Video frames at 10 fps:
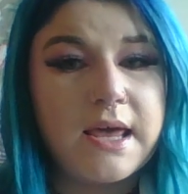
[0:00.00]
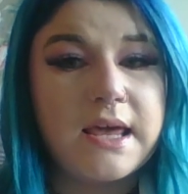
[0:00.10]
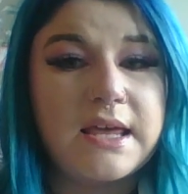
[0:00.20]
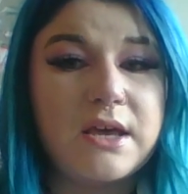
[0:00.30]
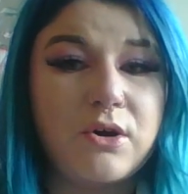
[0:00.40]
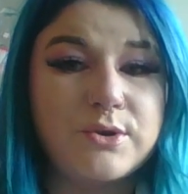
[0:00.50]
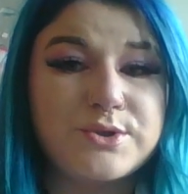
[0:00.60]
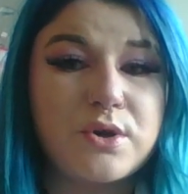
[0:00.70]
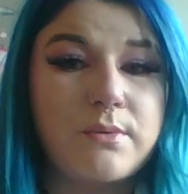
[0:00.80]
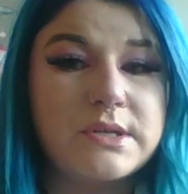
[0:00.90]
He
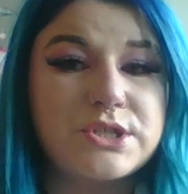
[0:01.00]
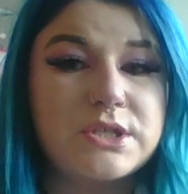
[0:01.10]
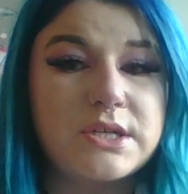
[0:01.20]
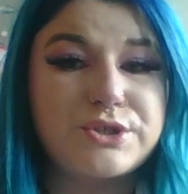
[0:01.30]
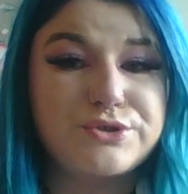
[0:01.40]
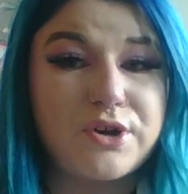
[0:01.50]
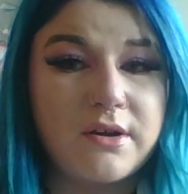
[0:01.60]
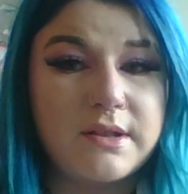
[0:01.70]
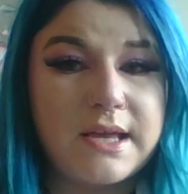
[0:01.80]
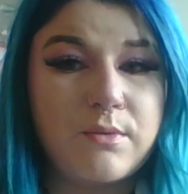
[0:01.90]
also was
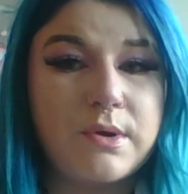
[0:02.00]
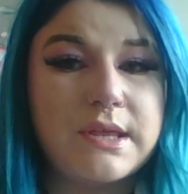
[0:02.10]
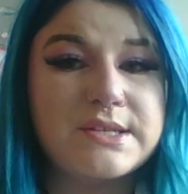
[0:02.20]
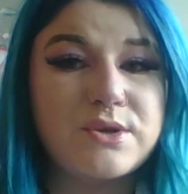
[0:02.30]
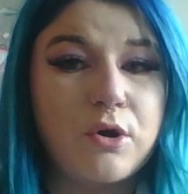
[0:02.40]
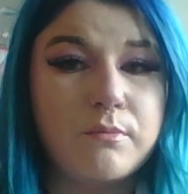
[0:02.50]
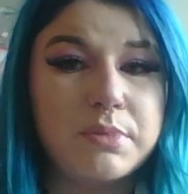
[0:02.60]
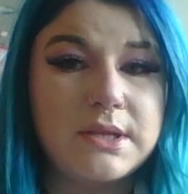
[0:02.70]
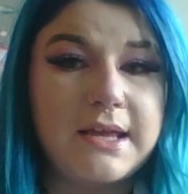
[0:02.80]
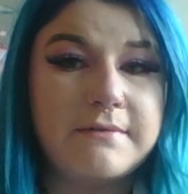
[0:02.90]
struggling with his own
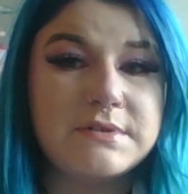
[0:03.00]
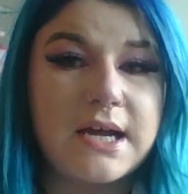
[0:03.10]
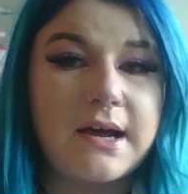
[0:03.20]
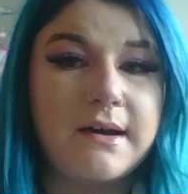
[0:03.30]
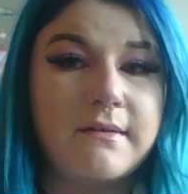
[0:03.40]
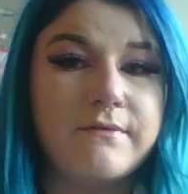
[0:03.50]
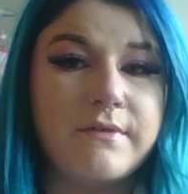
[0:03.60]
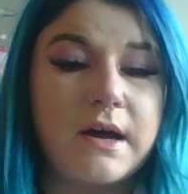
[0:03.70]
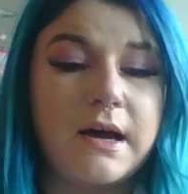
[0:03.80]
beliefs of